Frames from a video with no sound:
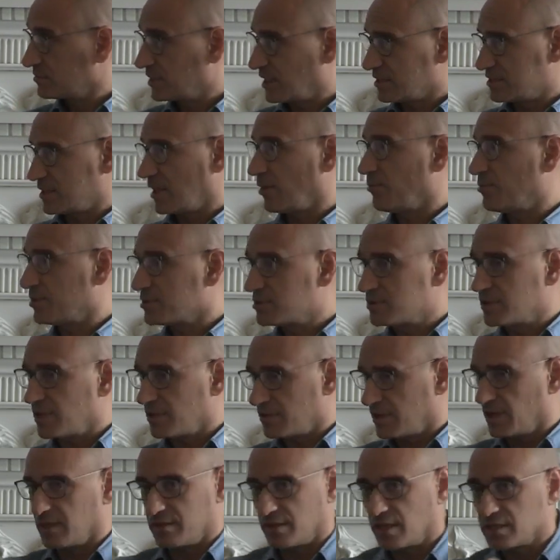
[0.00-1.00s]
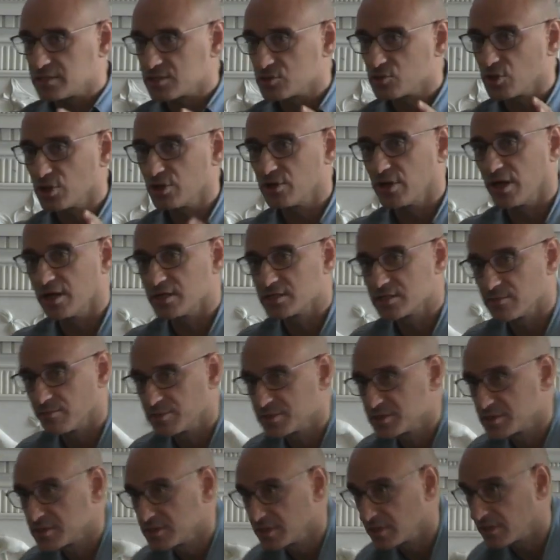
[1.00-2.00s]
That's how that's as a
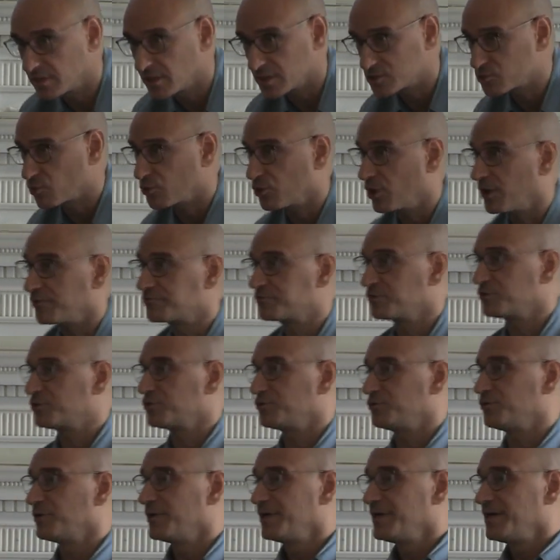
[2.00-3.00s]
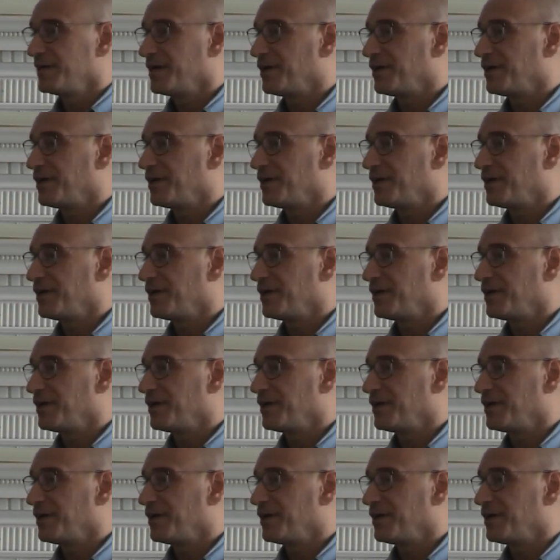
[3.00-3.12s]
business leader, that's what you have to do.